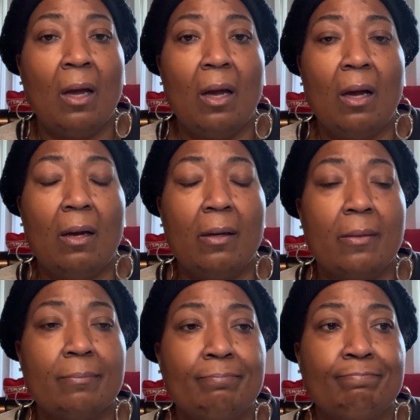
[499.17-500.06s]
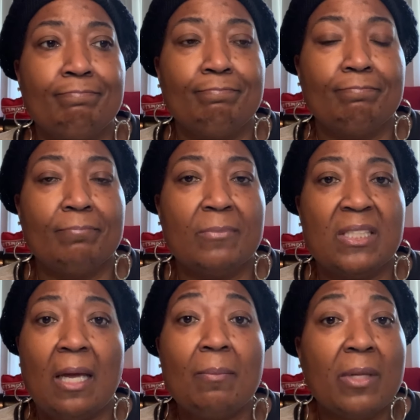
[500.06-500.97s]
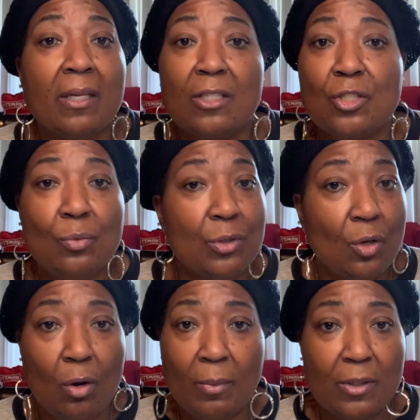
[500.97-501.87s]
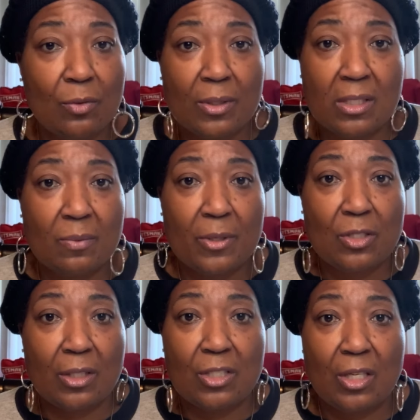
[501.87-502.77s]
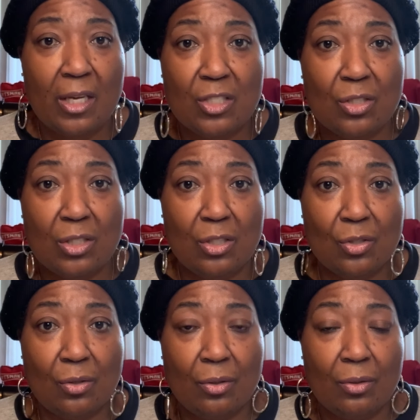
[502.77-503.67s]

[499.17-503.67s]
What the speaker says: Same thing that you would normally do as a special education teacher.